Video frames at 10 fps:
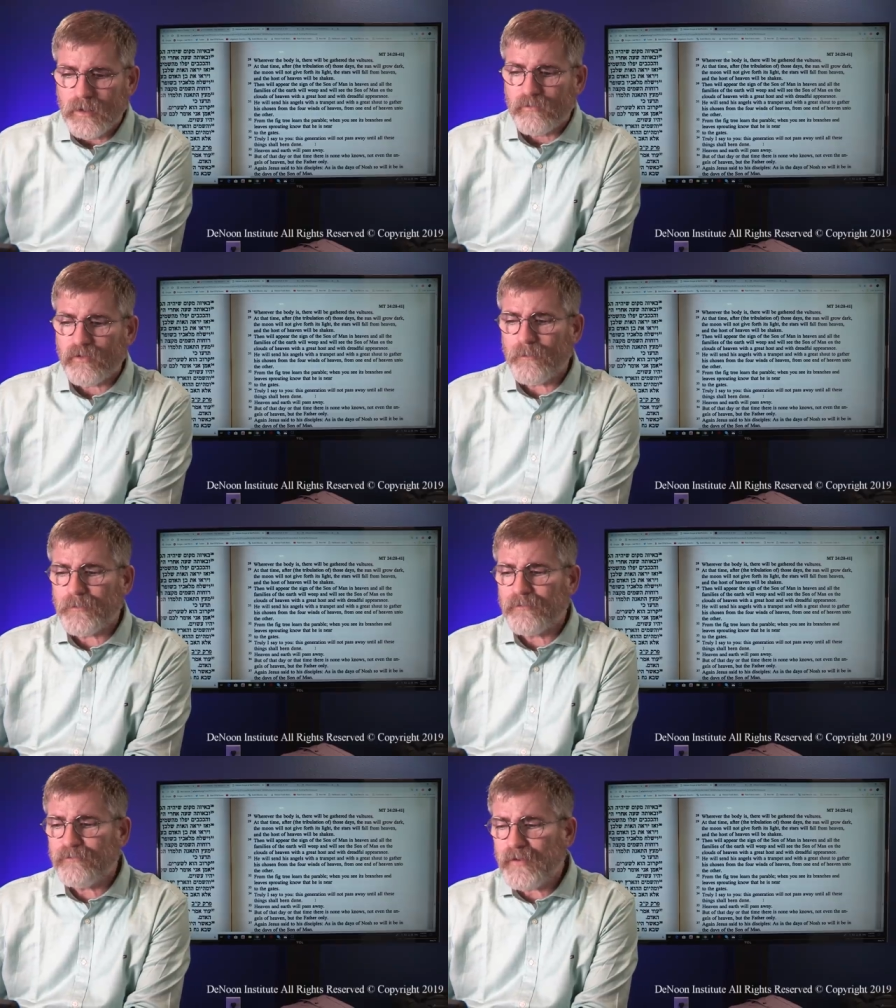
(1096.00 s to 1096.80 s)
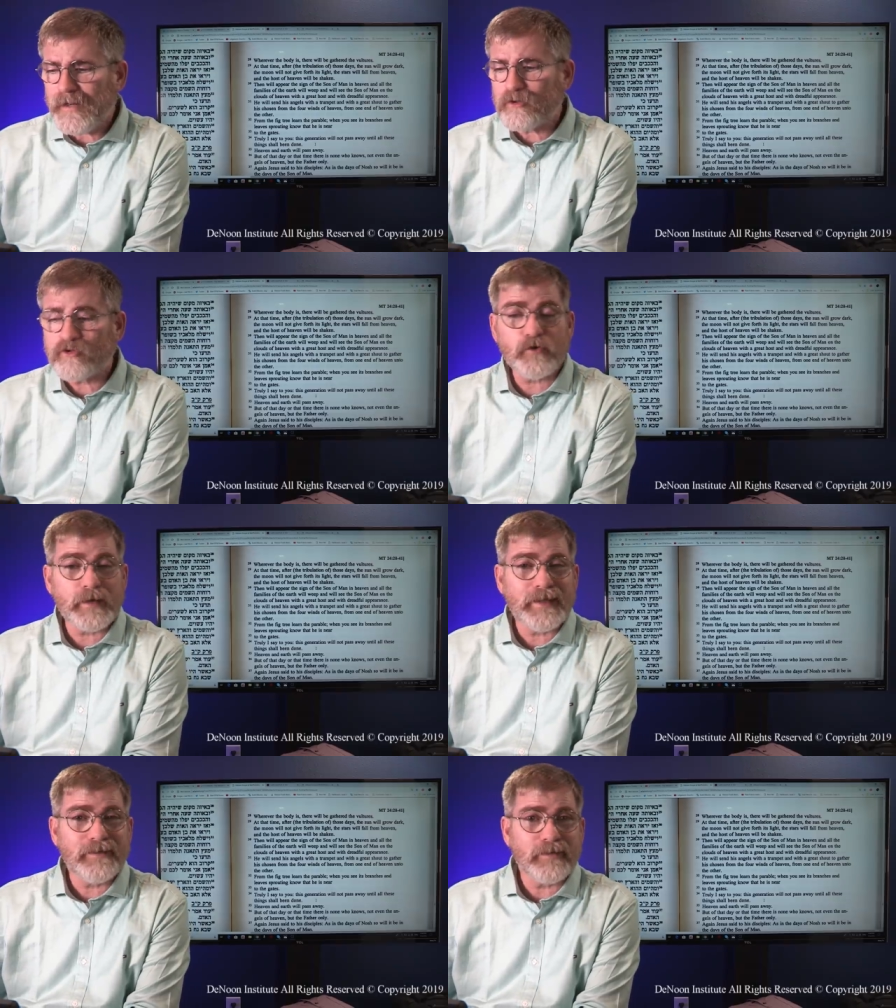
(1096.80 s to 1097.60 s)
From the fig
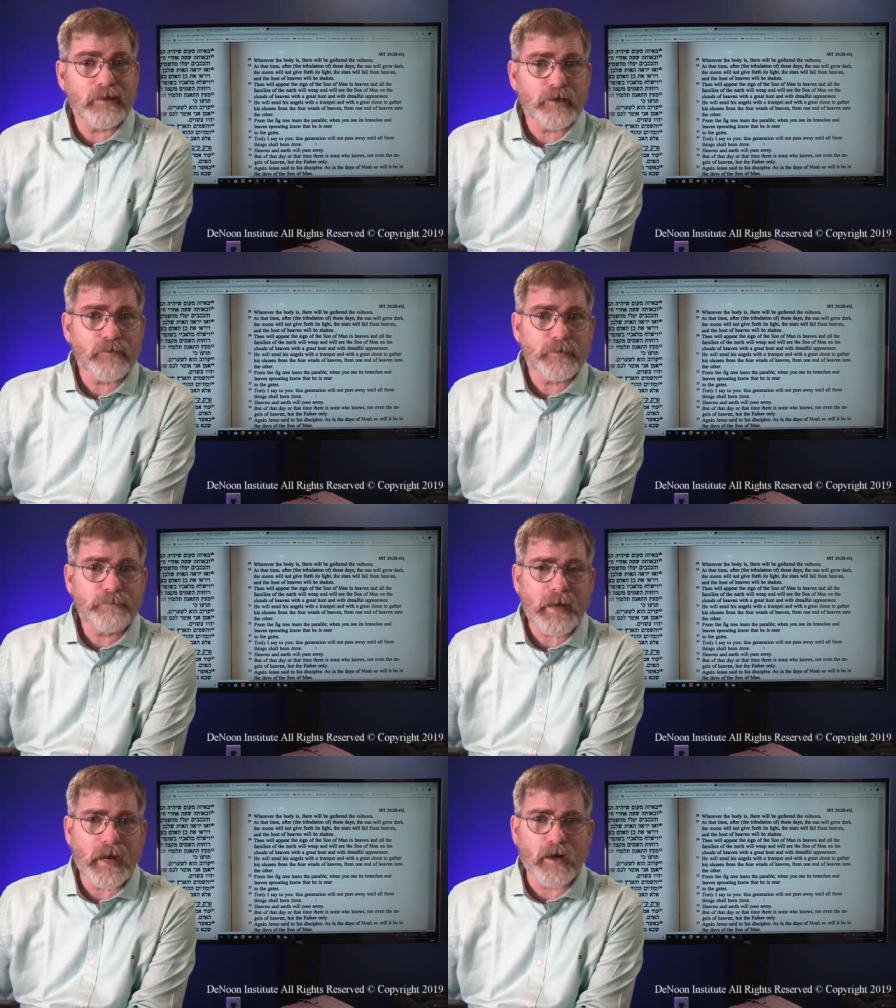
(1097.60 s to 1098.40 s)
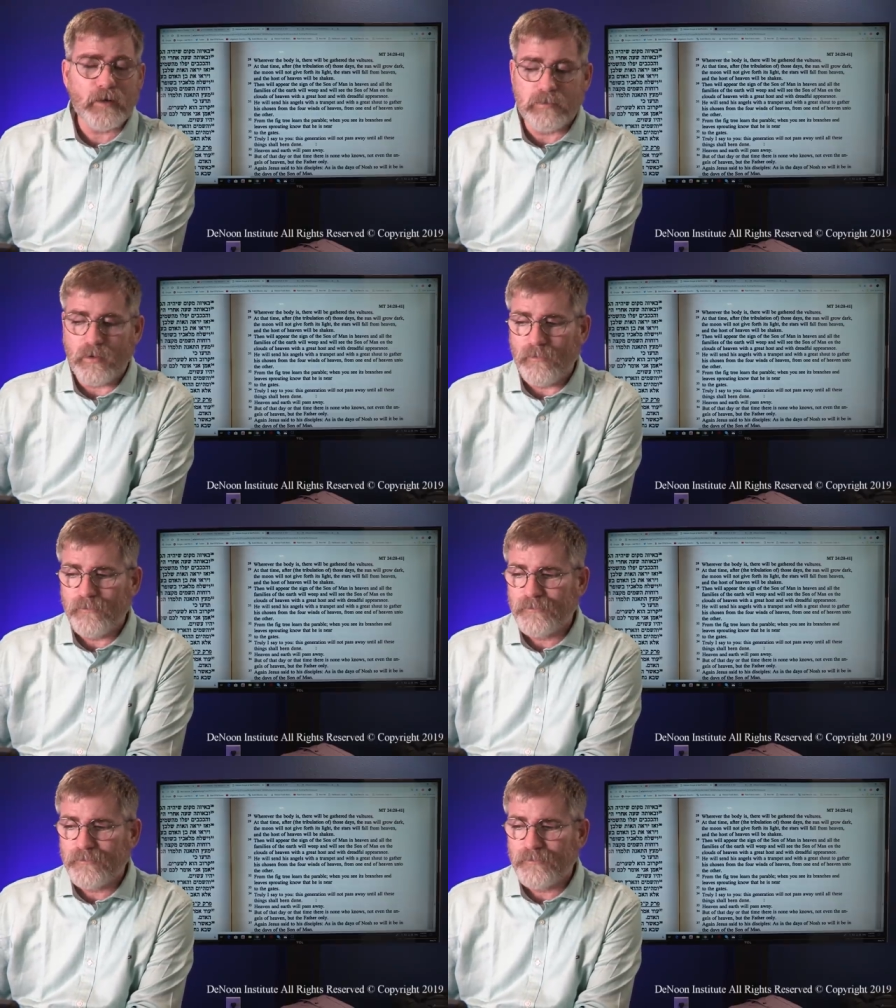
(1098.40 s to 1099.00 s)
tree, learn the parable.